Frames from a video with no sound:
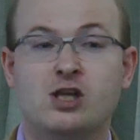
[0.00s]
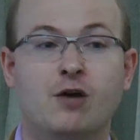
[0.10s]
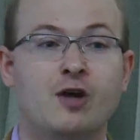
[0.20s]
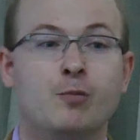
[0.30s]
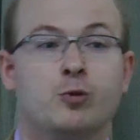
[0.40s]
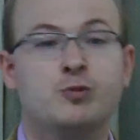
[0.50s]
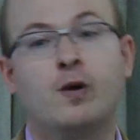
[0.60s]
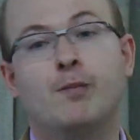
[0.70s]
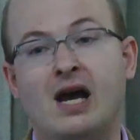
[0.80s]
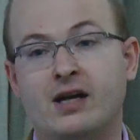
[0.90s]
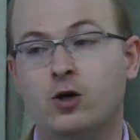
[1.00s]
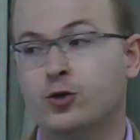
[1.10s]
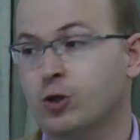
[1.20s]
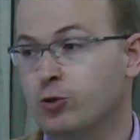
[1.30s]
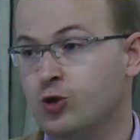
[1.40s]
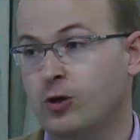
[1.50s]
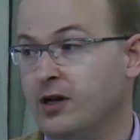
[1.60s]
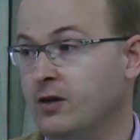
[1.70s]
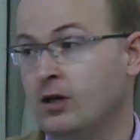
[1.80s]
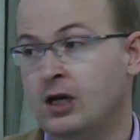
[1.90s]
self-help groups where men also
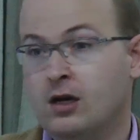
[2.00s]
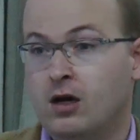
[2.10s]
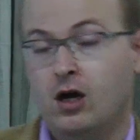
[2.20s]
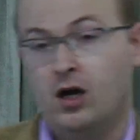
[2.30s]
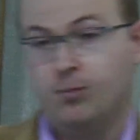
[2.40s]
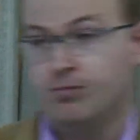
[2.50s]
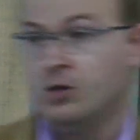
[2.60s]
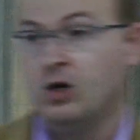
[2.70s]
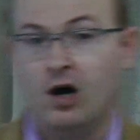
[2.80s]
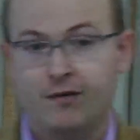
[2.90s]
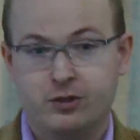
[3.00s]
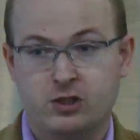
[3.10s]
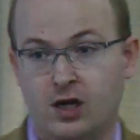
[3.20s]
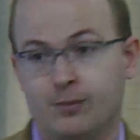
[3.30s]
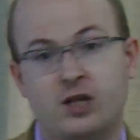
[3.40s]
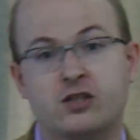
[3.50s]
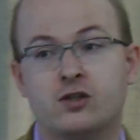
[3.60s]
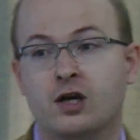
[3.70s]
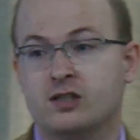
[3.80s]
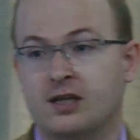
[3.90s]
join. Oftentimes that's
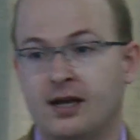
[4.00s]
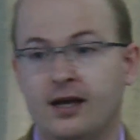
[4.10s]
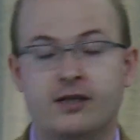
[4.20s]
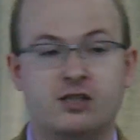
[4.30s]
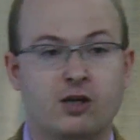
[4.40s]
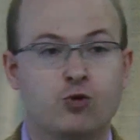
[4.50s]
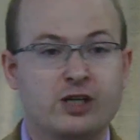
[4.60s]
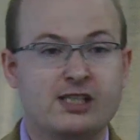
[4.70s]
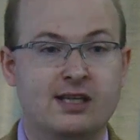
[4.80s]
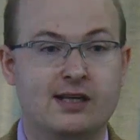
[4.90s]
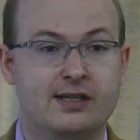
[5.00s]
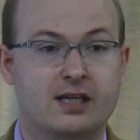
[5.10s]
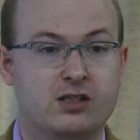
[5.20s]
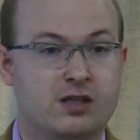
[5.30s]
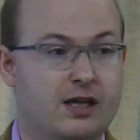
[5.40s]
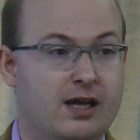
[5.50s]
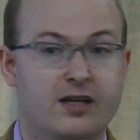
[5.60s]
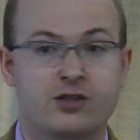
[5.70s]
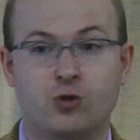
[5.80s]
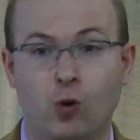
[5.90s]
not the case. Increasingly that's the
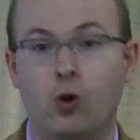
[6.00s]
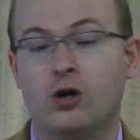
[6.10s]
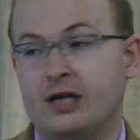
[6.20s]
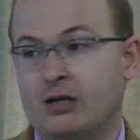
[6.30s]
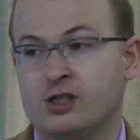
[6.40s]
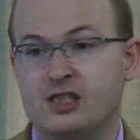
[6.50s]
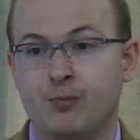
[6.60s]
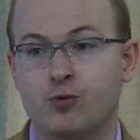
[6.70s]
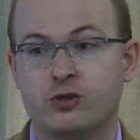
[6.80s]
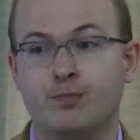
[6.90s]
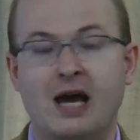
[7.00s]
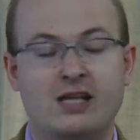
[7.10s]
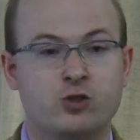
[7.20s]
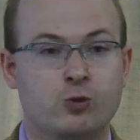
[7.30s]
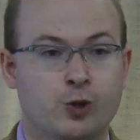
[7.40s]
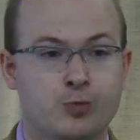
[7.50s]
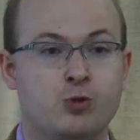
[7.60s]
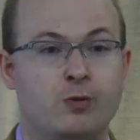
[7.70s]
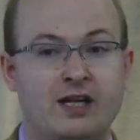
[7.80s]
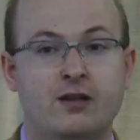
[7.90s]
case. Or there are separate men's
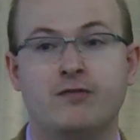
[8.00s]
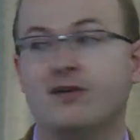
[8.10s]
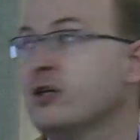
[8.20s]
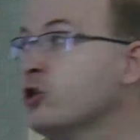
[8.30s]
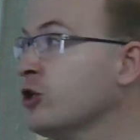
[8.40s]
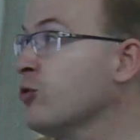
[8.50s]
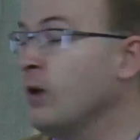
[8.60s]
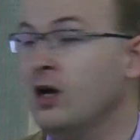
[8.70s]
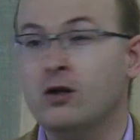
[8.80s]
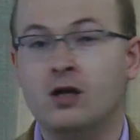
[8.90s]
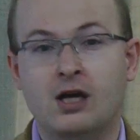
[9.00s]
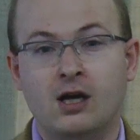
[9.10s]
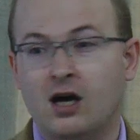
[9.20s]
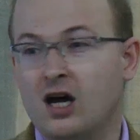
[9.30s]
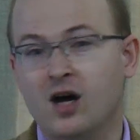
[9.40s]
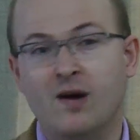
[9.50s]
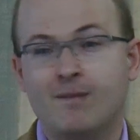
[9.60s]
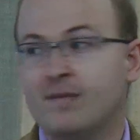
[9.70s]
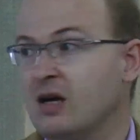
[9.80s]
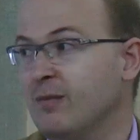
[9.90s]
groups within the village as well.
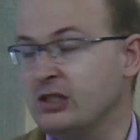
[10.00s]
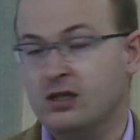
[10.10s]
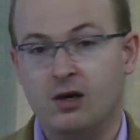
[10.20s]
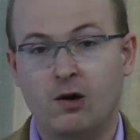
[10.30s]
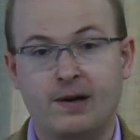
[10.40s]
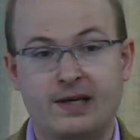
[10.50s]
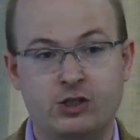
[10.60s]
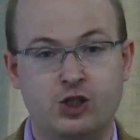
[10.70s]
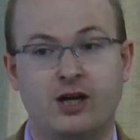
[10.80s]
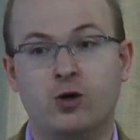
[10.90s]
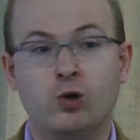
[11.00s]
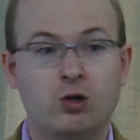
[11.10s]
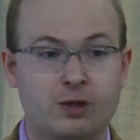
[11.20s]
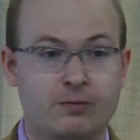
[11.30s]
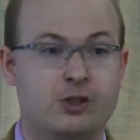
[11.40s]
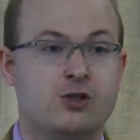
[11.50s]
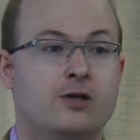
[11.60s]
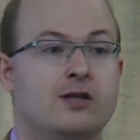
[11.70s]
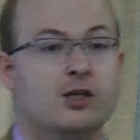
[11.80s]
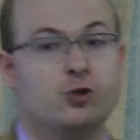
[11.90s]
But in general, what we saw
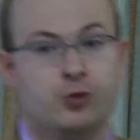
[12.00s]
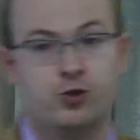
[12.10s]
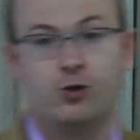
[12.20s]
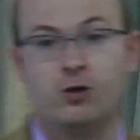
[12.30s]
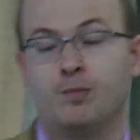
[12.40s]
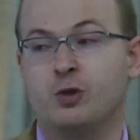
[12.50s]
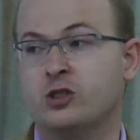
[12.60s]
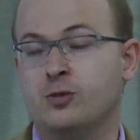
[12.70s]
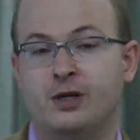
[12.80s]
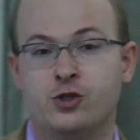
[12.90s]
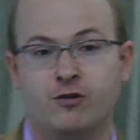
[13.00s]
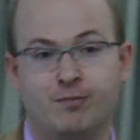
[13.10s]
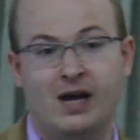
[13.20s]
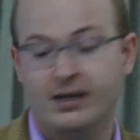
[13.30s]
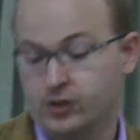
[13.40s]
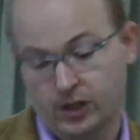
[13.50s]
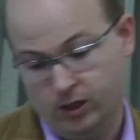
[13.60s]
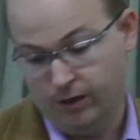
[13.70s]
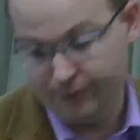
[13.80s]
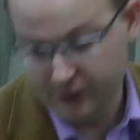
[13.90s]
in the literature, participation of men is not
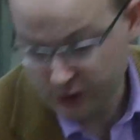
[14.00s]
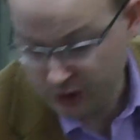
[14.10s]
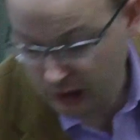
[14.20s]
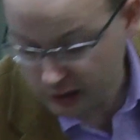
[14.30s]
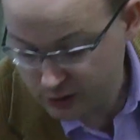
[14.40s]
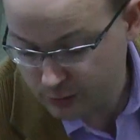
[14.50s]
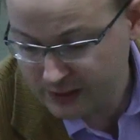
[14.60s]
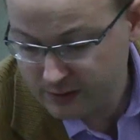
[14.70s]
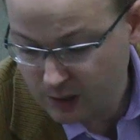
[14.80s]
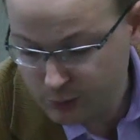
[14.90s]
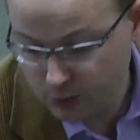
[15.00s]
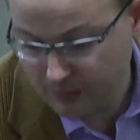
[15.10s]
often discussed when it comes to